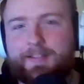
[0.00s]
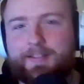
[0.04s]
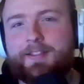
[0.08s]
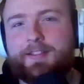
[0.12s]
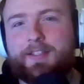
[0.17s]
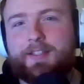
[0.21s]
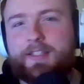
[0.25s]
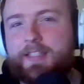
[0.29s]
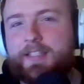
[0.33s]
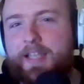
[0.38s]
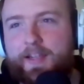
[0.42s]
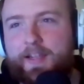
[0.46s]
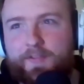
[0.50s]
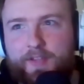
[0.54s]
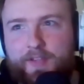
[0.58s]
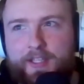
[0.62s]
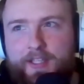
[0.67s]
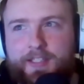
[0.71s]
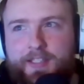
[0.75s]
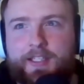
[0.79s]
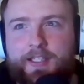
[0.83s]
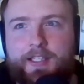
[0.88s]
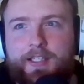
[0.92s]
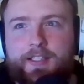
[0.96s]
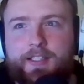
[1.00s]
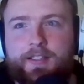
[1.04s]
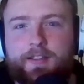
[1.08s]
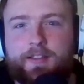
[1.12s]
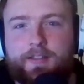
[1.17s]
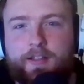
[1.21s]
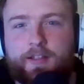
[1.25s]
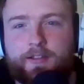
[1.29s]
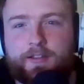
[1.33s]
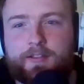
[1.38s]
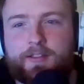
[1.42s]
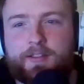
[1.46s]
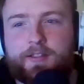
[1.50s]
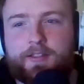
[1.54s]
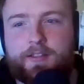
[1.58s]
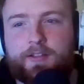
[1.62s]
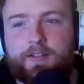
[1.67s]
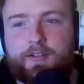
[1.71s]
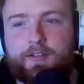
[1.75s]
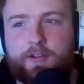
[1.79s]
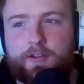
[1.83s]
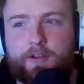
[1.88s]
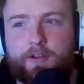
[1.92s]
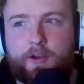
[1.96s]
So, say if this season does
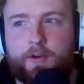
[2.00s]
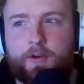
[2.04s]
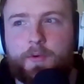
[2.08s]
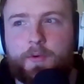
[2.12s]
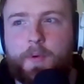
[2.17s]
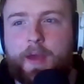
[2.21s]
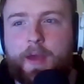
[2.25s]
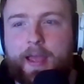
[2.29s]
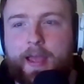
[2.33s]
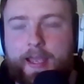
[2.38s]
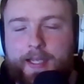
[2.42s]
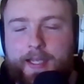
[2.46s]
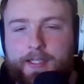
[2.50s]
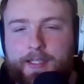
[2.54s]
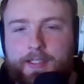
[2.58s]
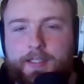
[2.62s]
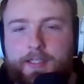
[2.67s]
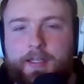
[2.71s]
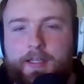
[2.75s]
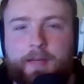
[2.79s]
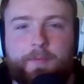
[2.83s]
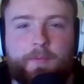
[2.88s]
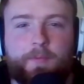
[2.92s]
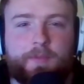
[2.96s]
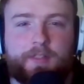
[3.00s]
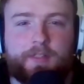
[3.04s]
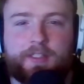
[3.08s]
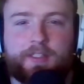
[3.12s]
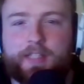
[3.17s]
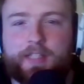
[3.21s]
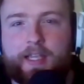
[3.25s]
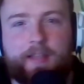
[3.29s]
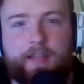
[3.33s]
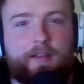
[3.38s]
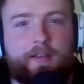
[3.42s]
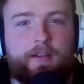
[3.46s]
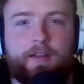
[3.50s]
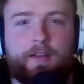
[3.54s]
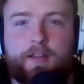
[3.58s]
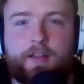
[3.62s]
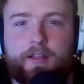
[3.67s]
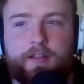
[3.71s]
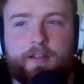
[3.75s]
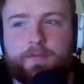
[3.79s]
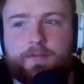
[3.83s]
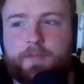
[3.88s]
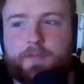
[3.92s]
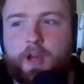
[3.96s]
go ahead, and say
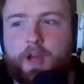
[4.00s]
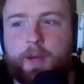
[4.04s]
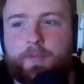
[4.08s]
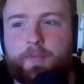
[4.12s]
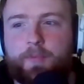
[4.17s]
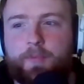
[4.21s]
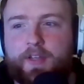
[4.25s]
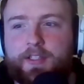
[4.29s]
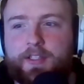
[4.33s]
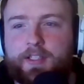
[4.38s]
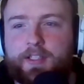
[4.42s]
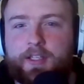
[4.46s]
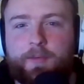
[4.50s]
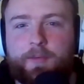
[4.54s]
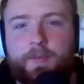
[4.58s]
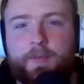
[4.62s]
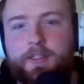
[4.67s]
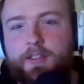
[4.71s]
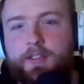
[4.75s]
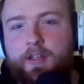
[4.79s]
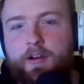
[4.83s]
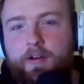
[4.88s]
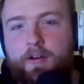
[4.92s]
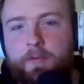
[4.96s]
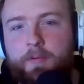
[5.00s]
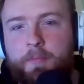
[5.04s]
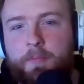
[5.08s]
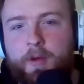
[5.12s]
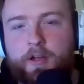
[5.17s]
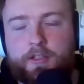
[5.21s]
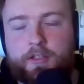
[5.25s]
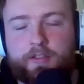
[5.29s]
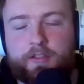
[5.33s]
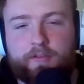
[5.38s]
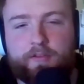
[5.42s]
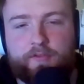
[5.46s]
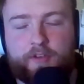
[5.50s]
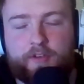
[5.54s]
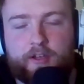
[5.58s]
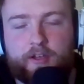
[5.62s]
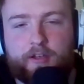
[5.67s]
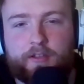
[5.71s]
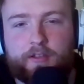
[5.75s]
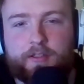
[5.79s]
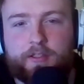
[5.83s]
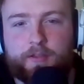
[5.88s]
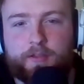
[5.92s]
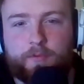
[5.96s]
hypothetically we start on March the
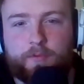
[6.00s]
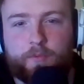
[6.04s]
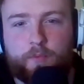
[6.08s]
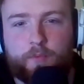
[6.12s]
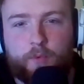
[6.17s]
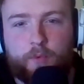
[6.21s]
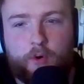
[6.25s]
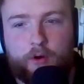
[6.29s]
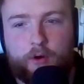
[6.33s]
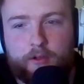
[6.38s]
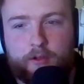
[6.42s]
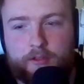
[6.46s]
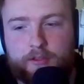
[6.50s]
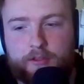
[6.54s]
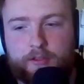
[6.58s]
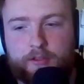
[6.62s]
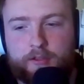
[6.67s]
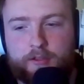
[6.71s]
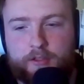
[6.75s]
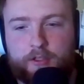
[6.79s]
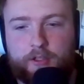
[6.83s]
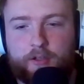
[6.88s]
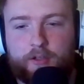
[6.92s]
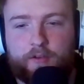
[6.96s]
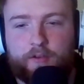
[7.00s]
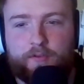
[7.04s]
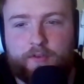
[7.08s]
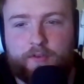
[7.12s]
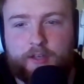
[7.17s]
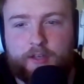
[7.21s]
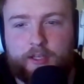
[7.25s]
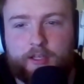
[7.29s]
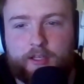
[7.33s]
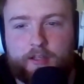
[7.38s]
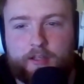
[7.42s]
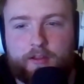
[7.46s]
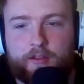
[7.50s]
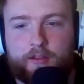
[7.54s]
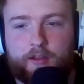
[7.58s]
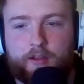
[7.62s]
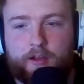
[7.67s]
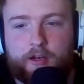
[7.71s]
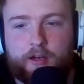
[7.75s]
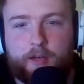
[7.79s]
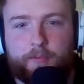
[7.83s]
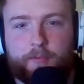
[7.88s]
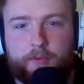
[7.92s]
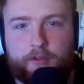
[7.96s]
1st, what do you think the
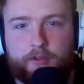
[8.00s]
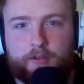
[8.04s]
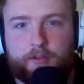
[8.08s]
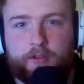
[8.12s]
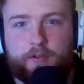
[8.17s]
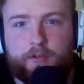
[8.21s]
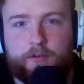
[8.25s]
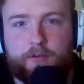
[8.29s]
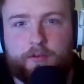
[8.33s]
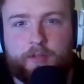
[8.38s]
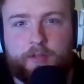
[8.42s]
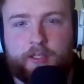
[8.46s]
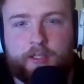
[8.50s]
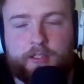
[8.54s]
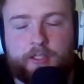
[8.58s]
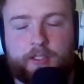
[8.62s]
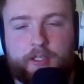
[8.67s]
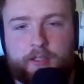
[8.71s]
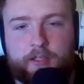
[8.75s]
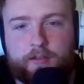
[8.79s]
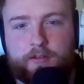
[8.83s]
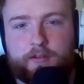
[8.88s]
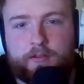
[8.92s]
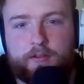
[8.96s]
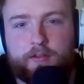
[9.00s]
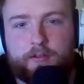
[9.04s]
club can do this year?